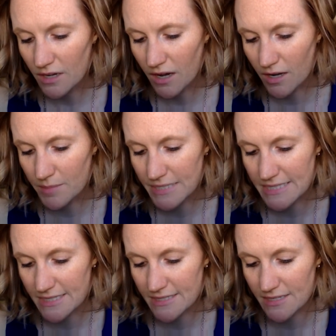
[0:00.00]

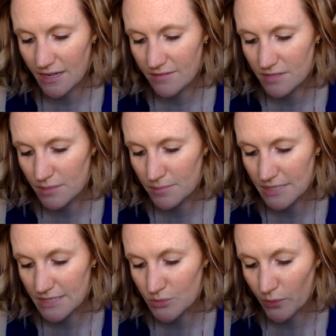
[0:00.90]
It does have some
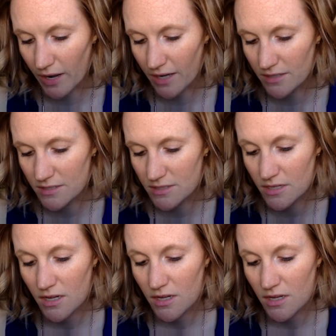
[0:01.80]
beeswax,